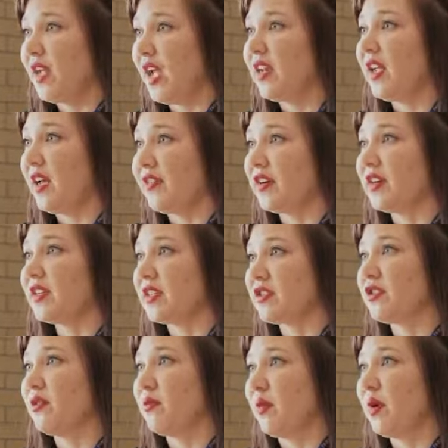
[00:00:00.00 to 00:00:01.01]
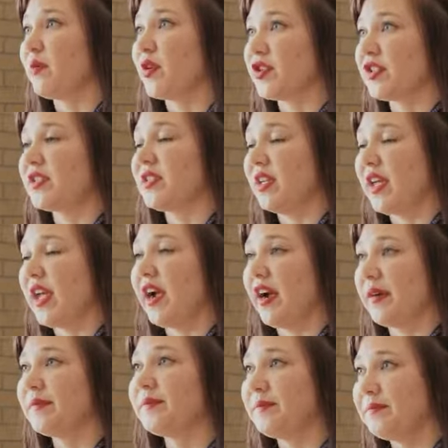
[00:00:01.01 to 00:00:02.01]
any other additional emergency
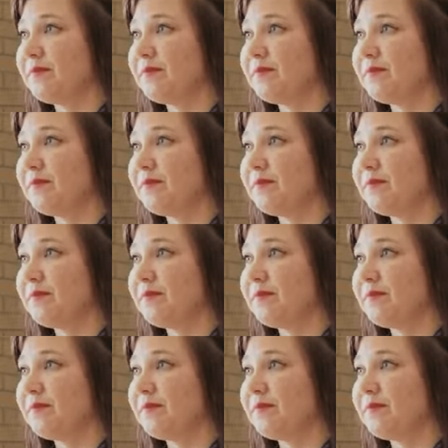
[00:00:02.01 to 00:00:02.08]
care.